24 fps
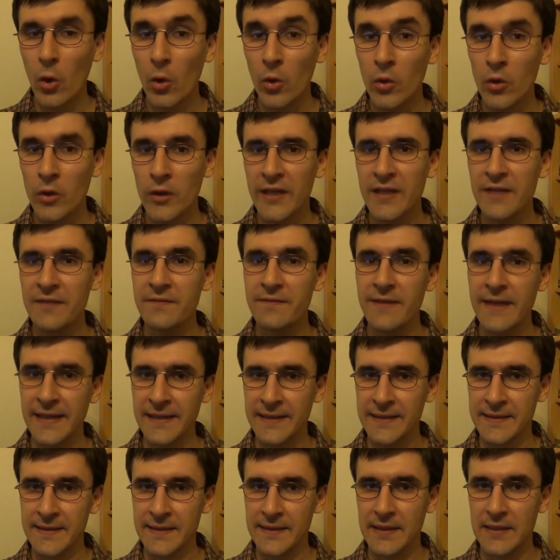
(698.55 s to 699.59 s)
or
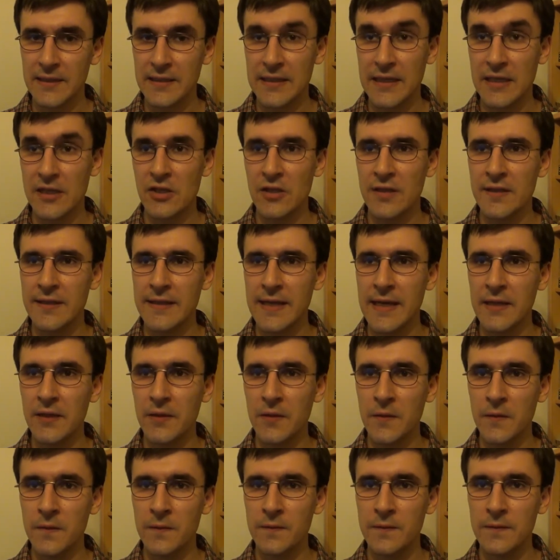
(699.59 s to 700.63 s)
effects such as that
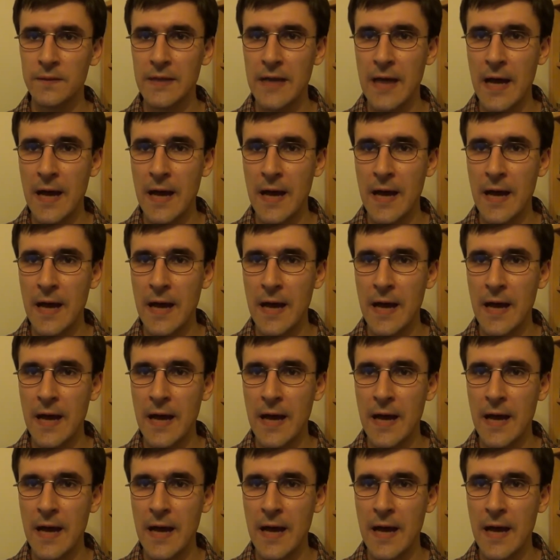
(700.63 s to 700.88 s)
of